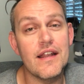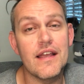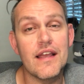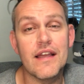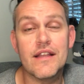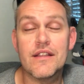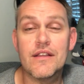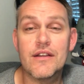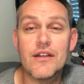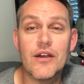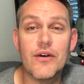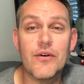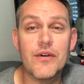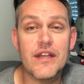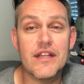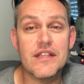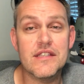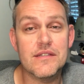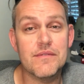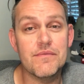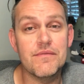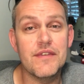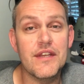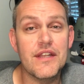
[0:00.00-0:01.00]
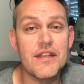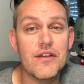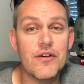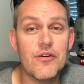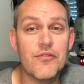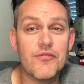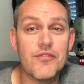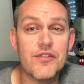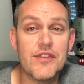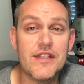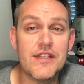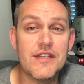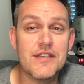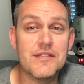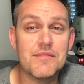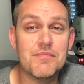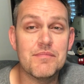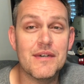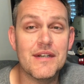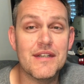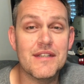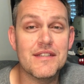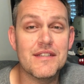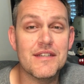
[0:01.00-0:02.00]
I had to go get some video for this,
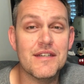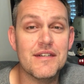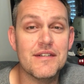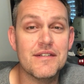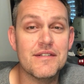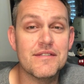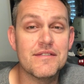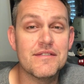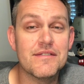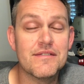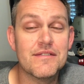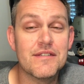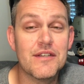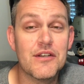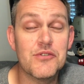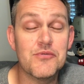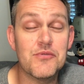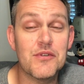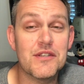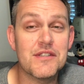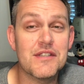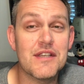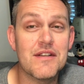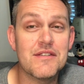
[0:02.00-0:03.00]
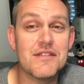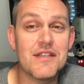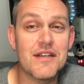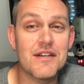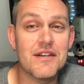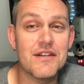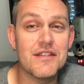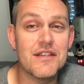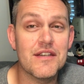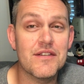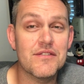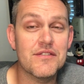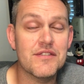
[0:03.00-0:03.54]
but uh, here's what it sounds like on the other